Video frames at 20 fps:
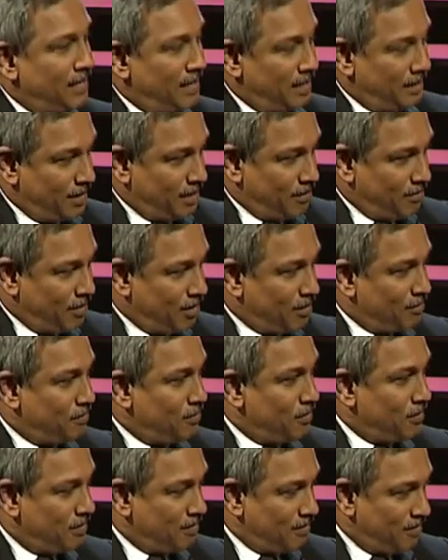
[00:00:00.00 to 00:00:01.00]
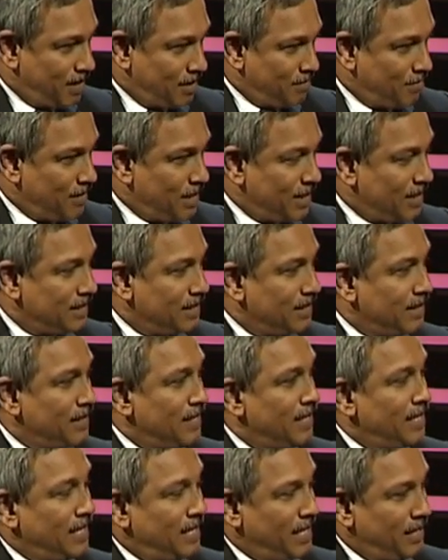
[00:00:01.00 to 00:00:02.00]
they work for 1 month,
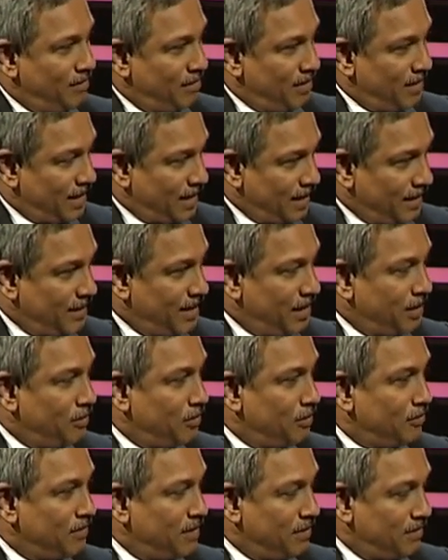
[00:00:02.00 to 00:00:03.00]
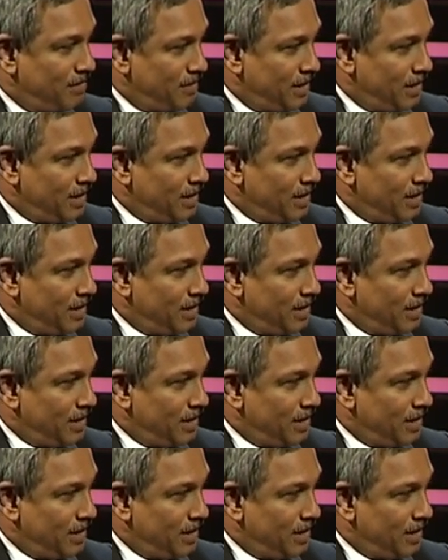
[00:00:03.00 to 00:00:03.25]
even at the end of the